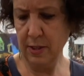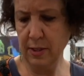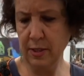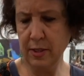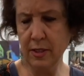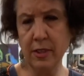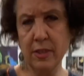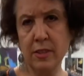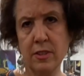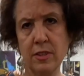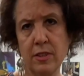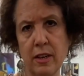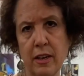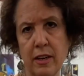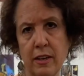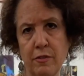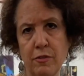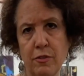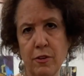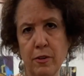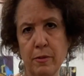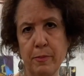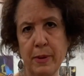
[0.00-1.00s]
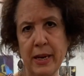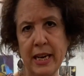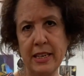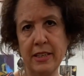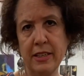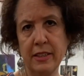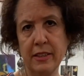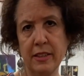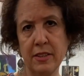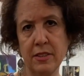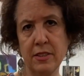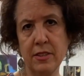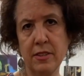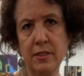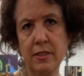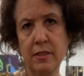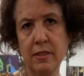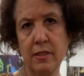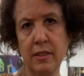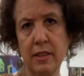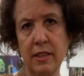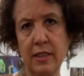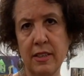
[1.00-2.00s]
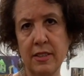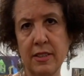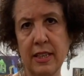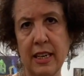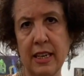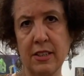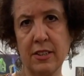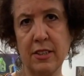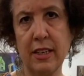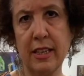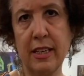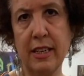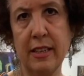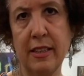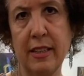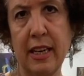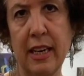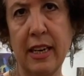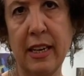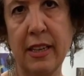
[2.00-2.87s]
is a design for a painting that's that is actually in that